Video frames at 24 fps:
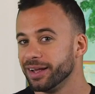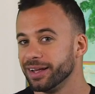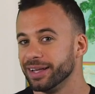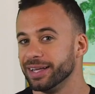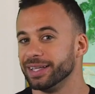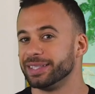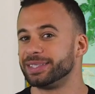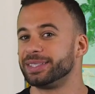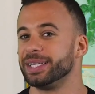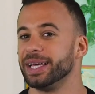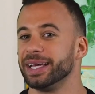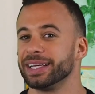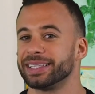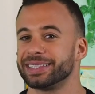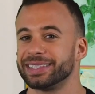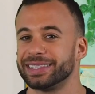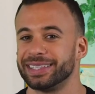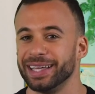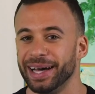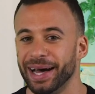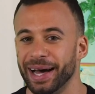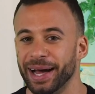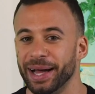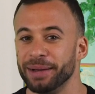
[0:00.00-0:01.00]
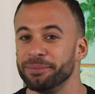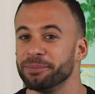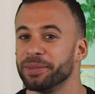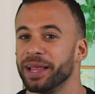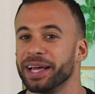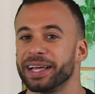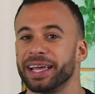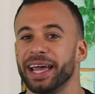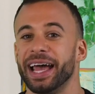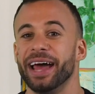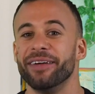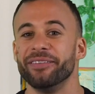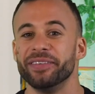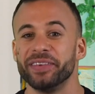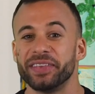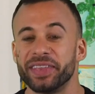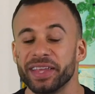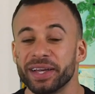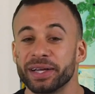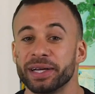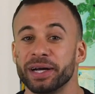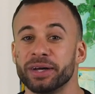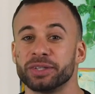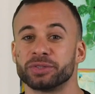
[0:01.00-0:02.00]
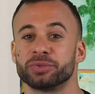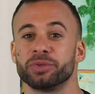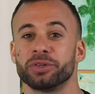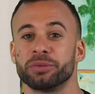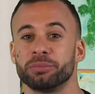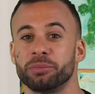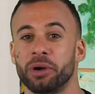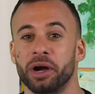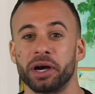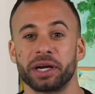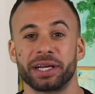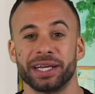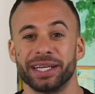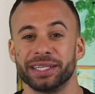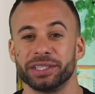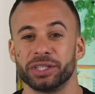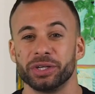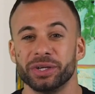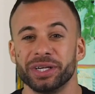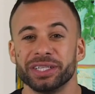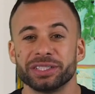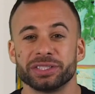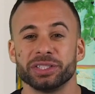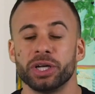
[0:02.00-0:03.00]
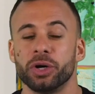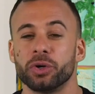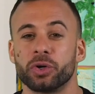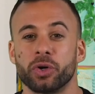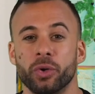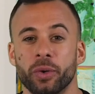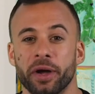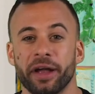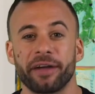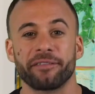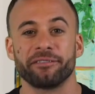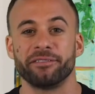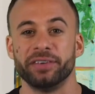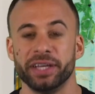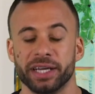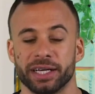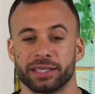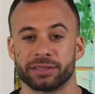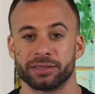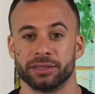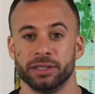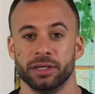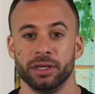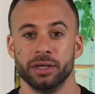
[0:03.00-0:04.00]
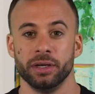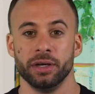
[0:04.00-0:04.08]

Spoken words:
It takes time. Like everything else with marketing, there is no quick fix.